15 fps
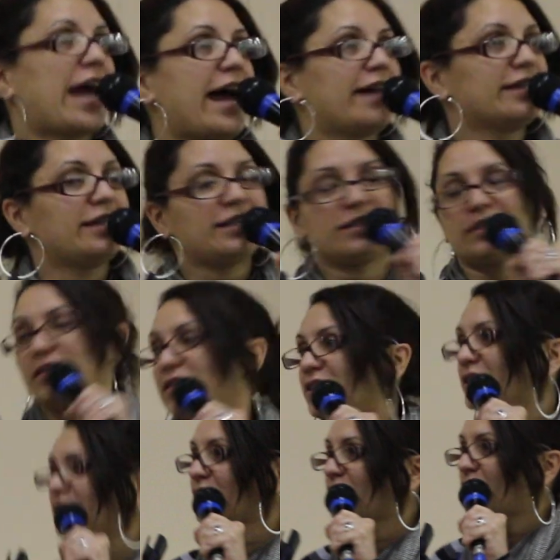challenge.
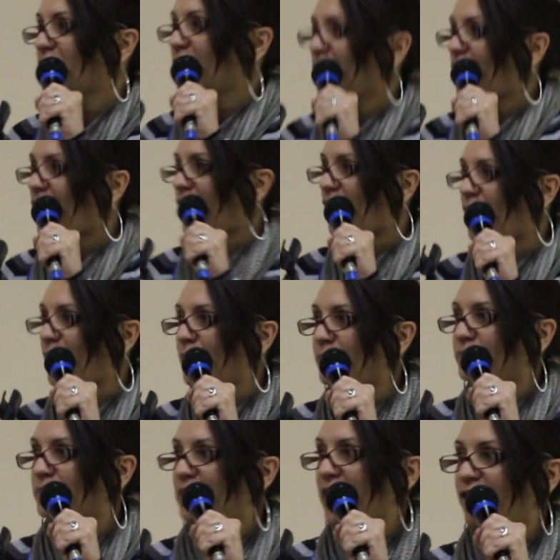
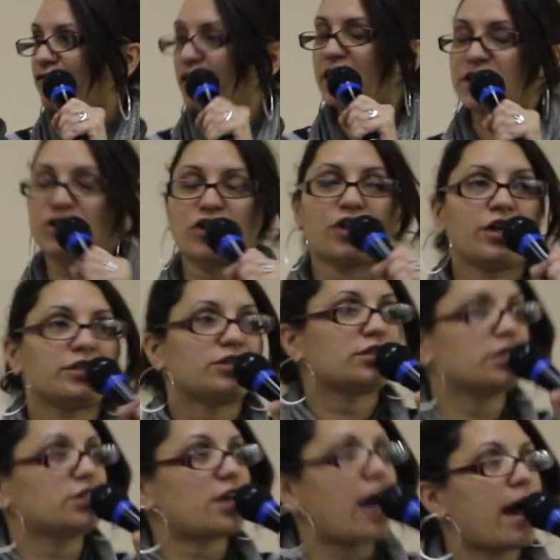They researched
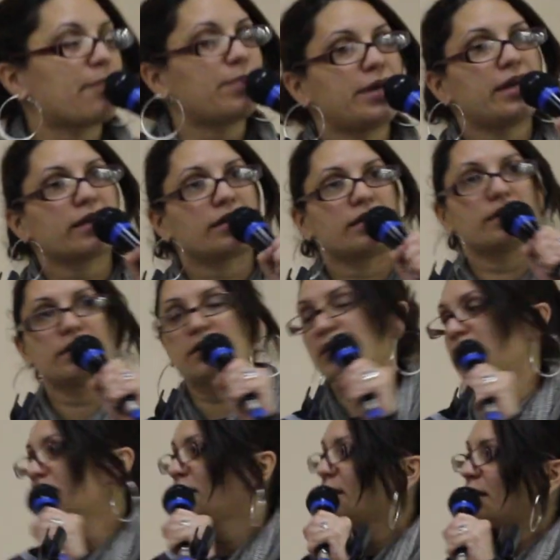the topic,
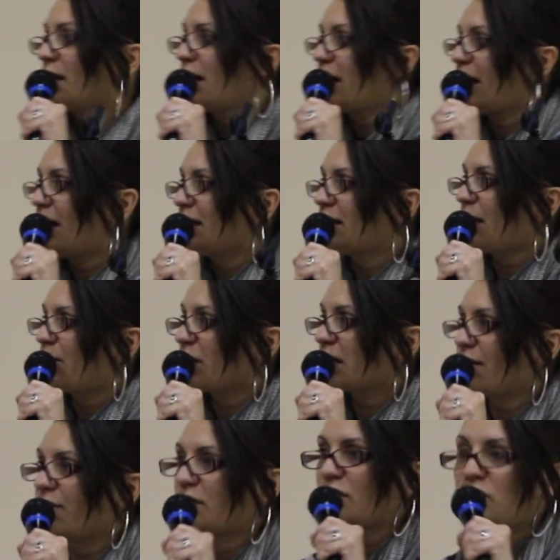and they were
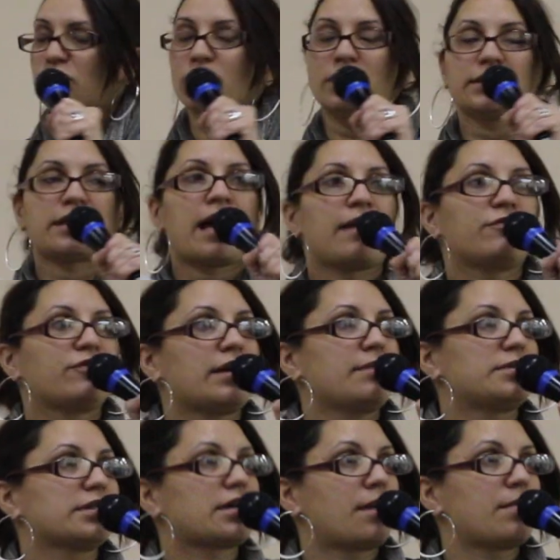given a short time
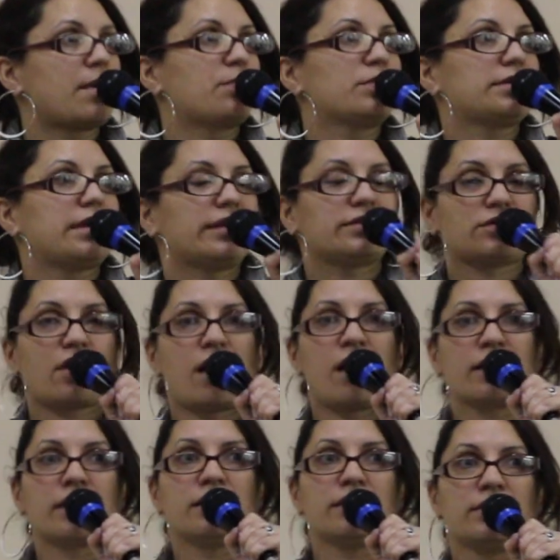frame to come up with that
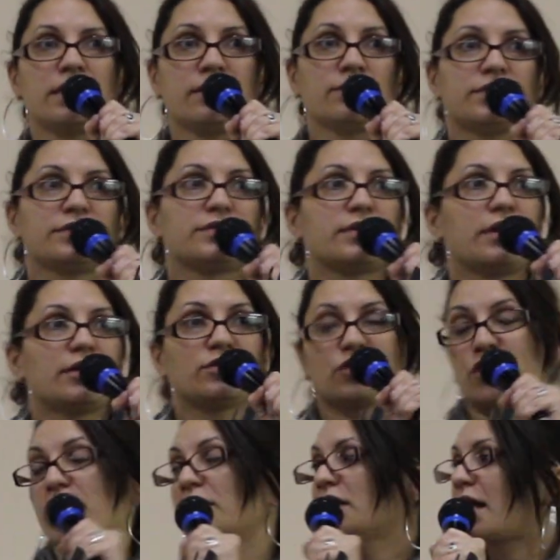song, and it was
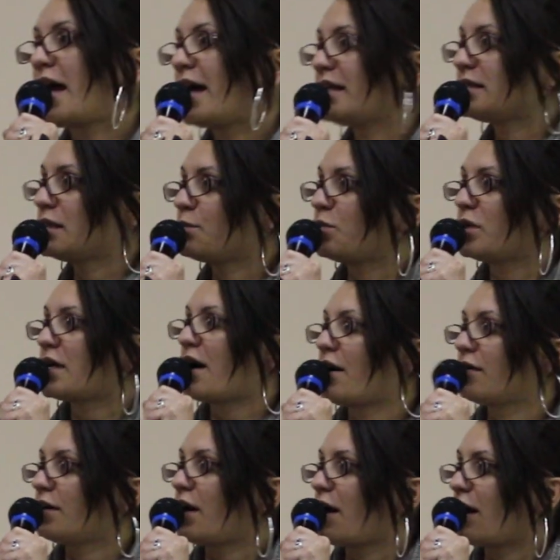internalized and put
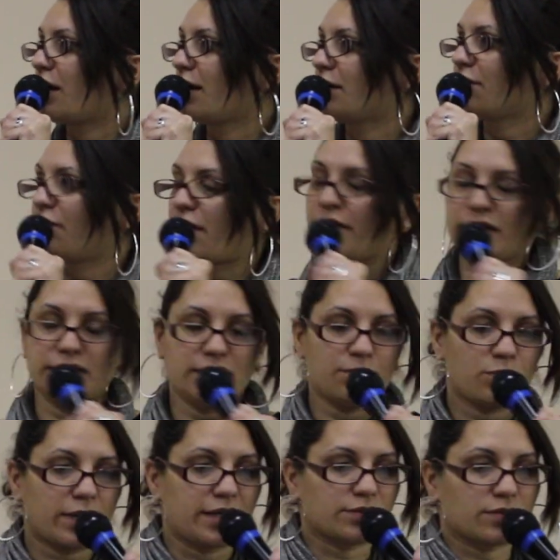out in a very
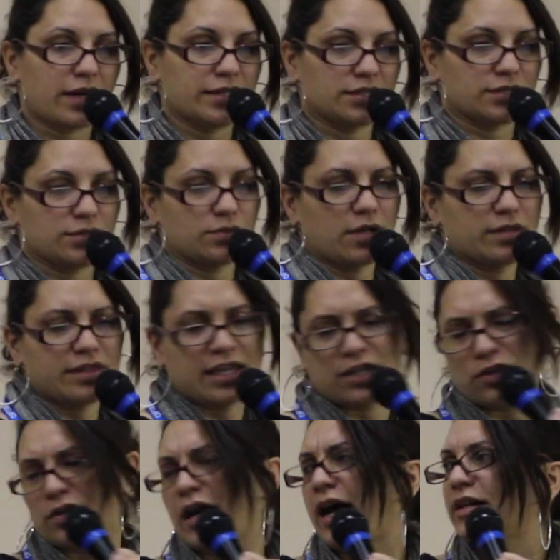deep way. So I just thank
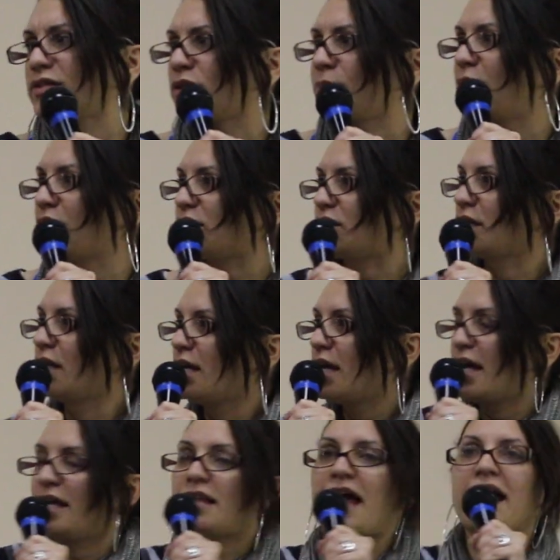you guys so much.
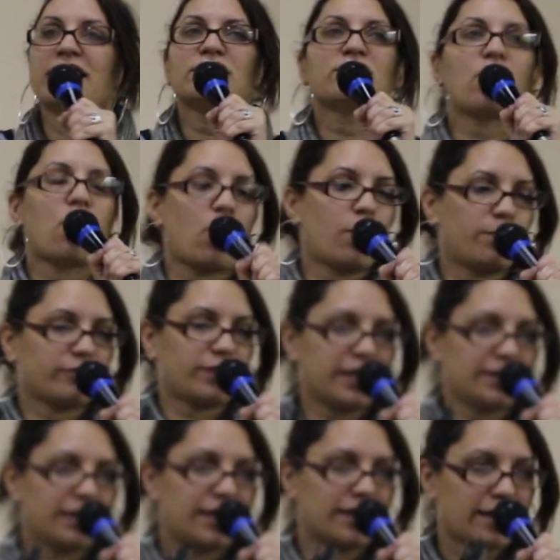And that is the hope
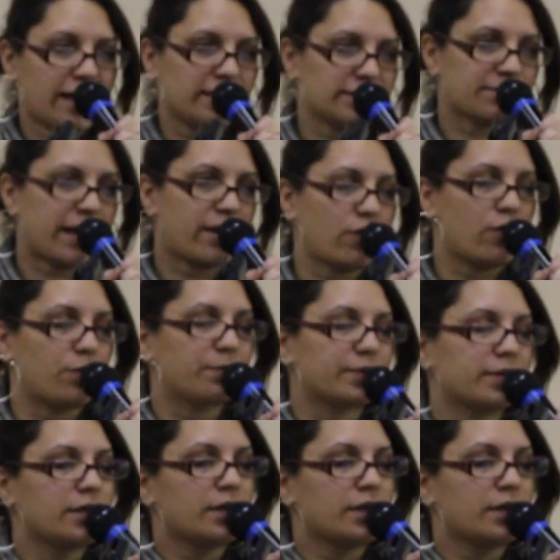right there. That is my hope.